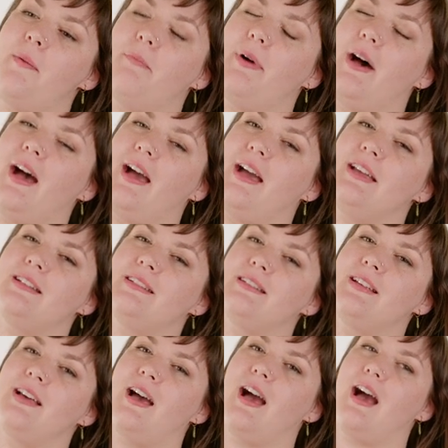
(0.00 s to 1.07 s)
but
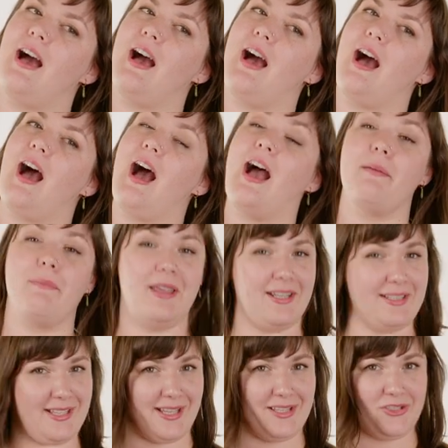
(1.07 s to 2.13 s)
I made a
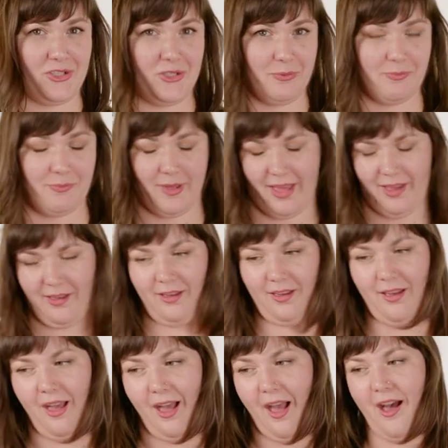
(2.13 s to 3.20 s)
size too big.
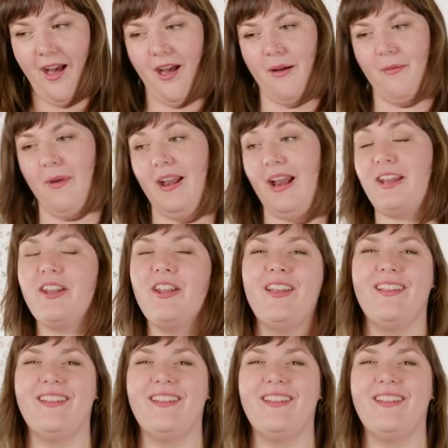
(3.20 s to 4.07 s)
Um, and I,